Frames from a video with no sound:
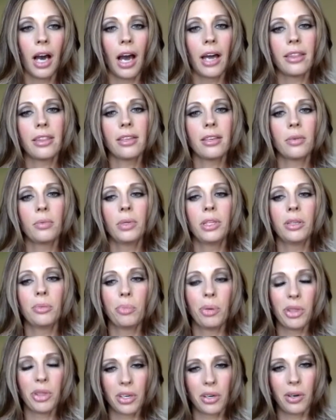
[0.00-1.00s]
I think when you
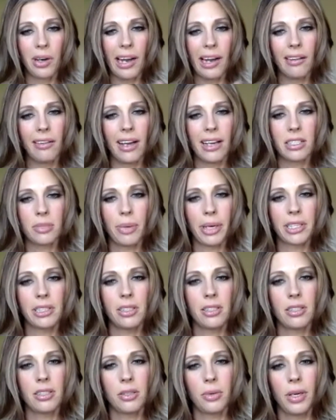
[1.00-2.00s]
put the crown aspect
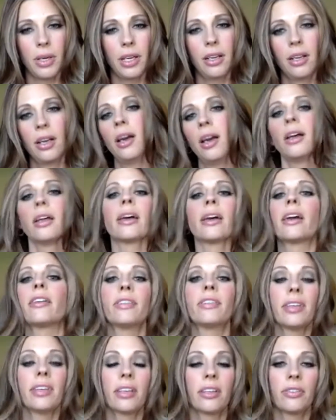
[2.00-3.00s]
into it, I
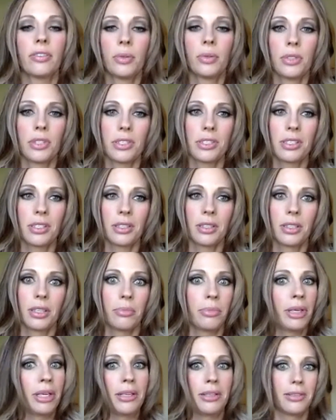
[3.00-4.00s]
feel like if you were just to look at
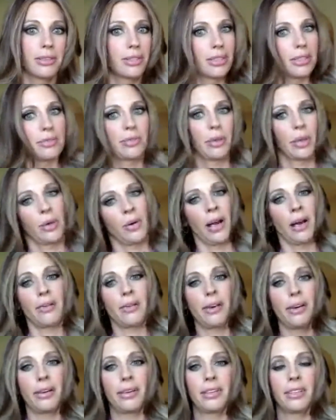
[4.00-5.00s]
me and you see me with a crown
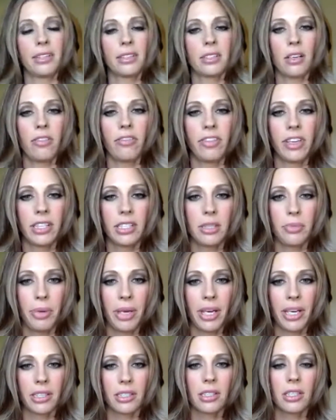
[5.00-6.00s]
on and it's all fancy
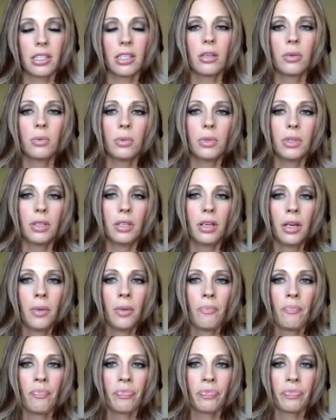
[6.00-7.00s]
pants, that you would,
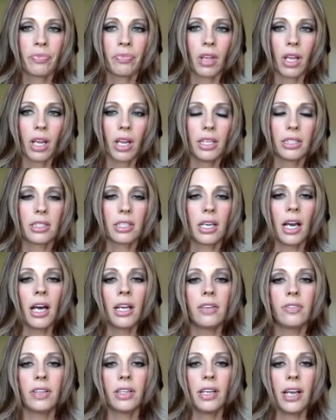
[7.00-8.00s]
it's kind
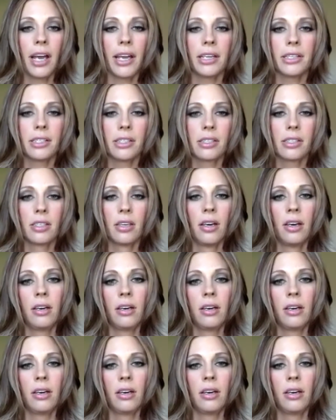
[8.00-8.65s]
of a nice